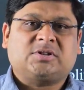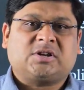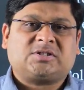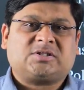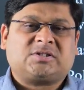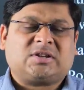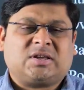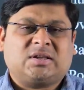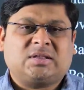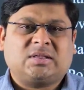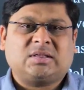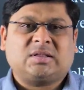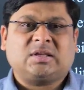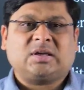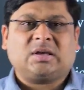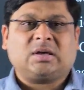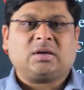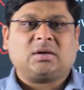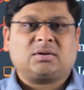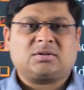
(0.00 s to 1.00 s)
just in
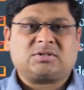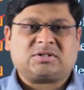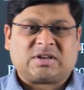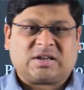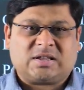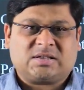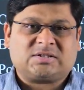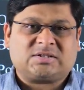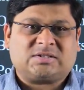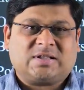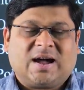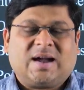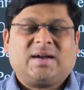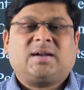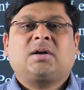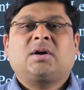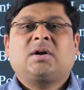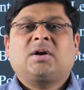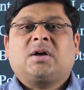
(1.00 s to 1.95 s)
the sense that